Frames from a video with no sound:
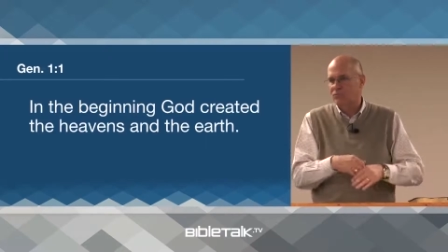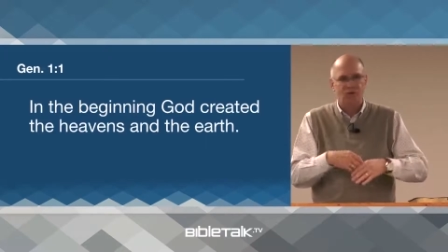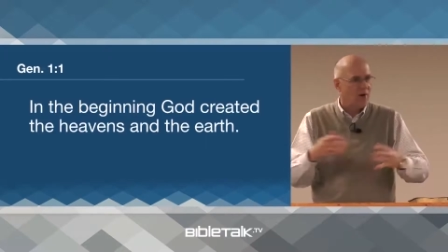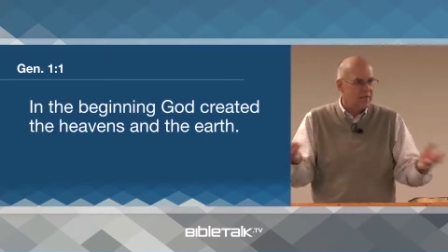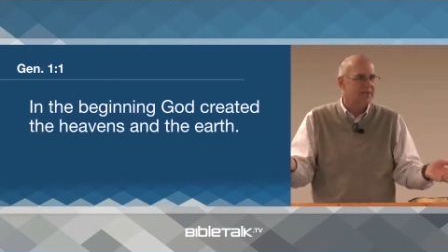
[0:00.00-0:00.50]

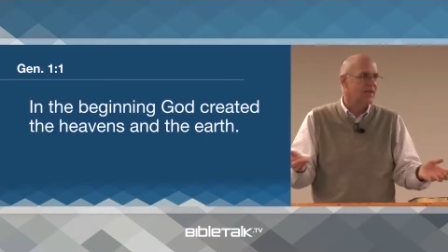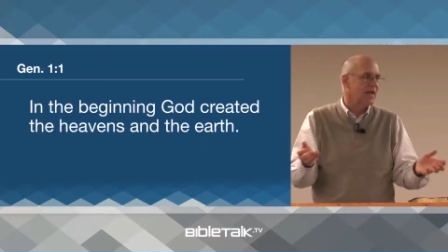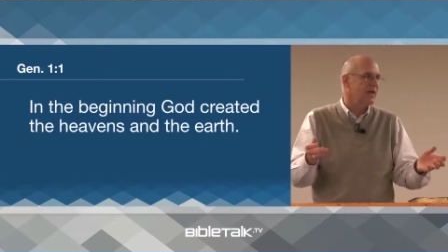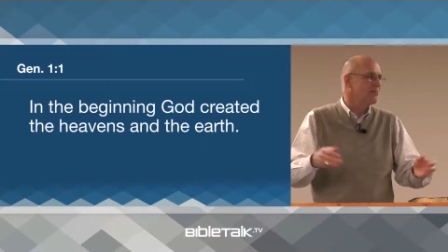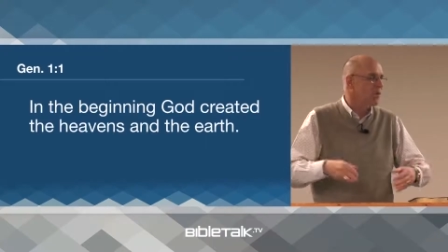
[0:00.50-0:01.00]

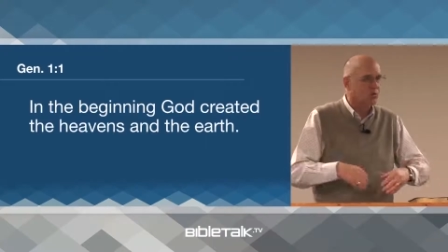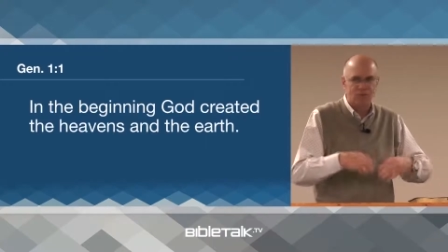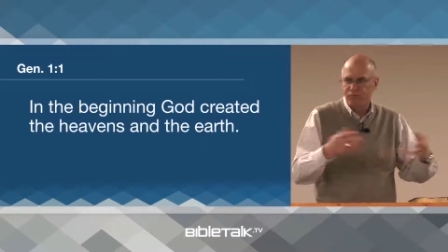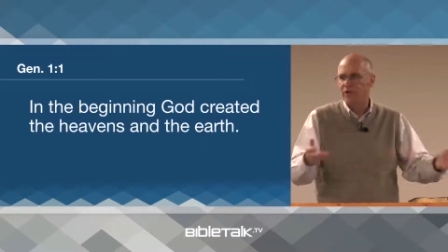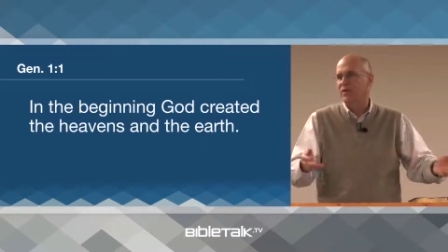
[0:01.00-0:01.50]
translated,
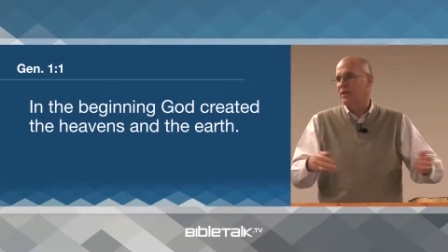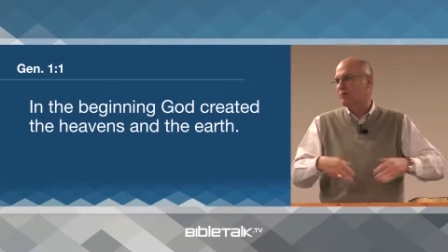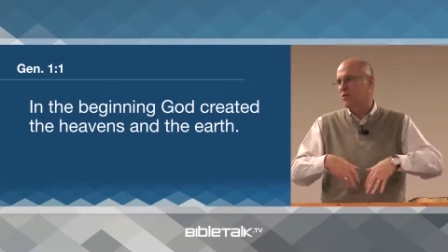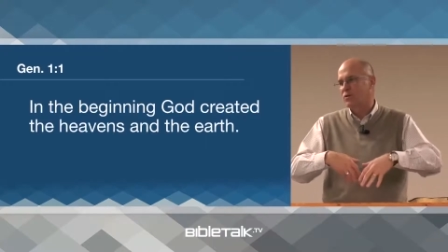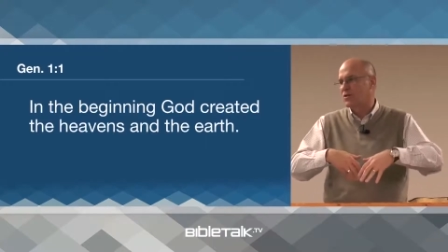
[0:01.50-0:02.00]
most
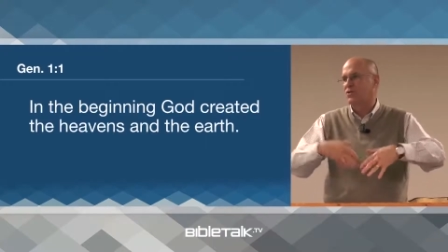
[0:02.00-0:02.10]
printed, most